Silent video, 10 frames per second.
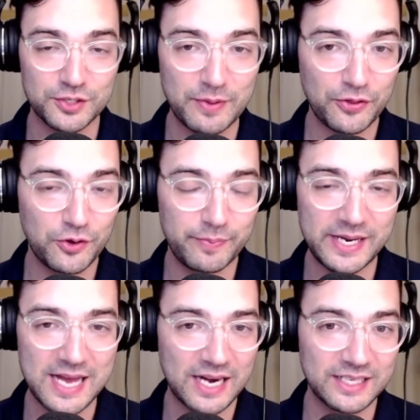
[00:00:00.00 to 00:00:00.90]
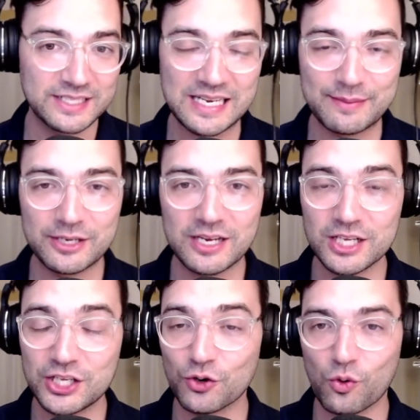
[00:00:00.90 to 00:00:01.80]
Smith could be not on this team in a
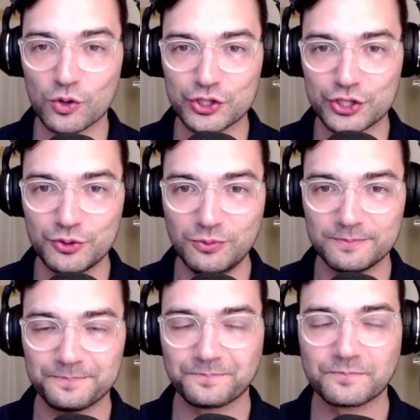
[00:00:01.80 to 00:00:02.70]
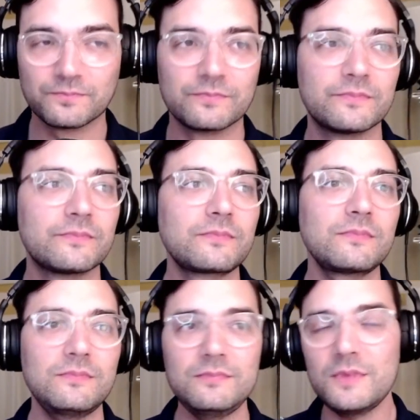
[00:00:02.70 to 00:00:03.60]
year or two.
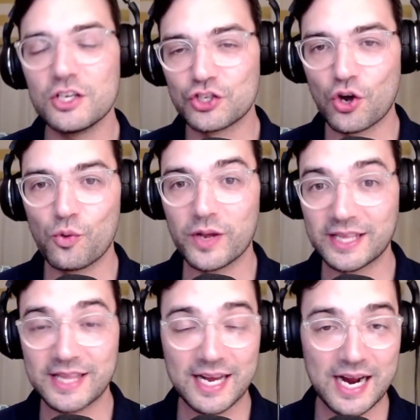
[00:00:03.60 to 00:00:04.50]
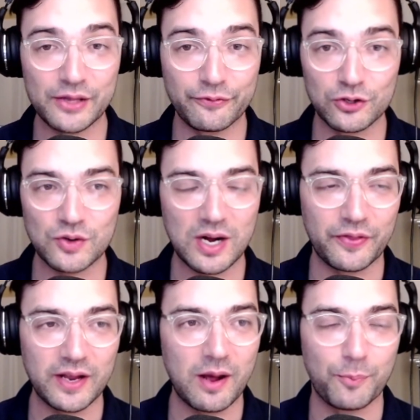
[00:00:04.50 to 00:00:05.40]
So get that guy in the first round. I
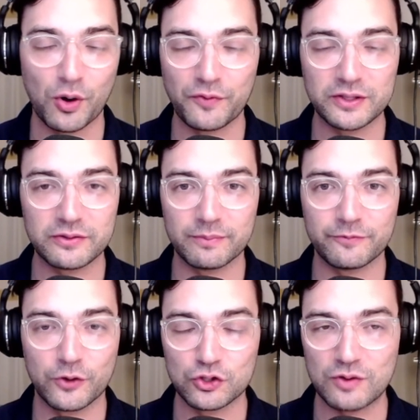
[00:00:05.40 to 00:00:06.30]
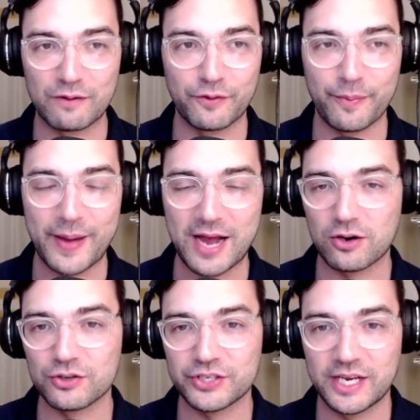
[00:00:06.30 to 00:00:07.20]
think a perfect first round for the
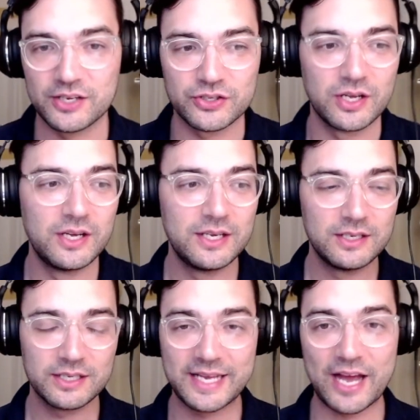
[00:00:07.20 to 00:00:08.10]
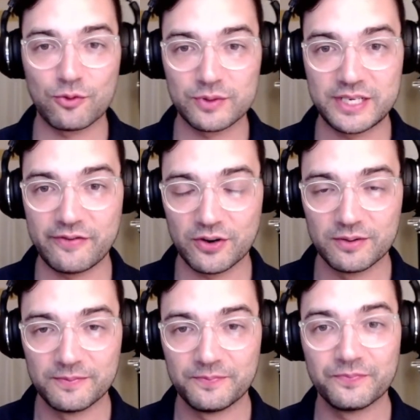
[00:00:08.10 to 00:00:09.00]
Packers is get a
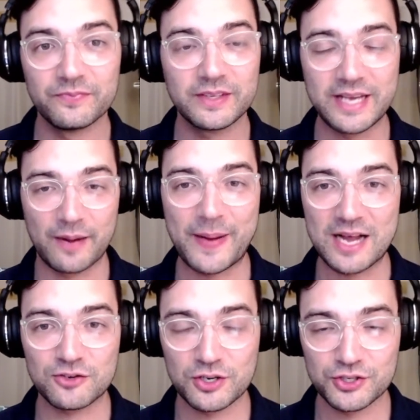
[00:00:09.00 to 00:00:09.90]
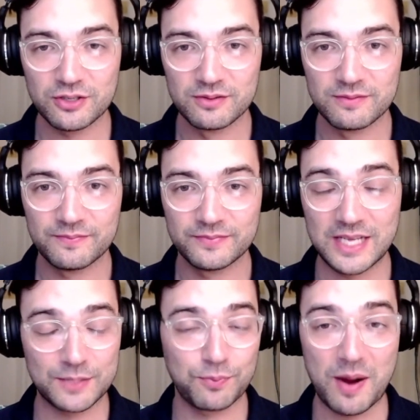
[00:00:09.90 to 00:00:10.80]
receiver, get a pass rusher.
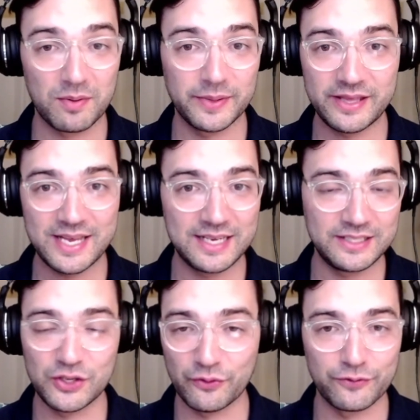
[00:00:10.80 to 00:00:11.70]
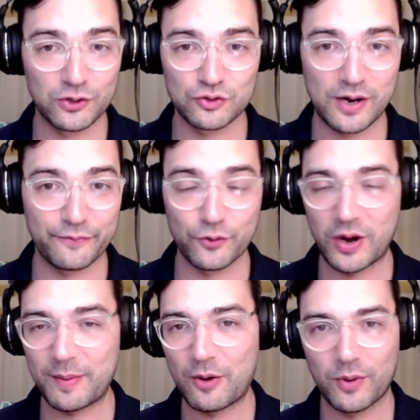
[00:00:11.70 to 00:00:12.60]
That's probably the ideal first round for
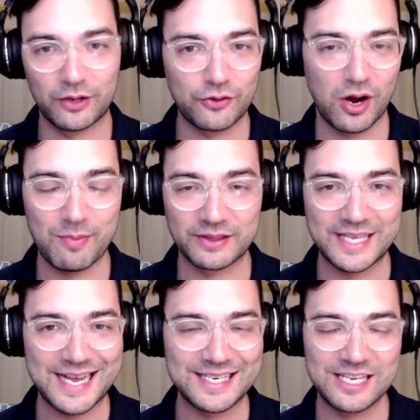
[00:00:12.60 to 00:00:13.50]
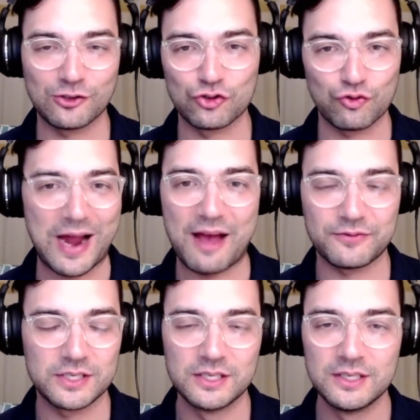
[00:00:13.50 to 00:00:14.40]
Green Bay. We're going to talk about the ideal draft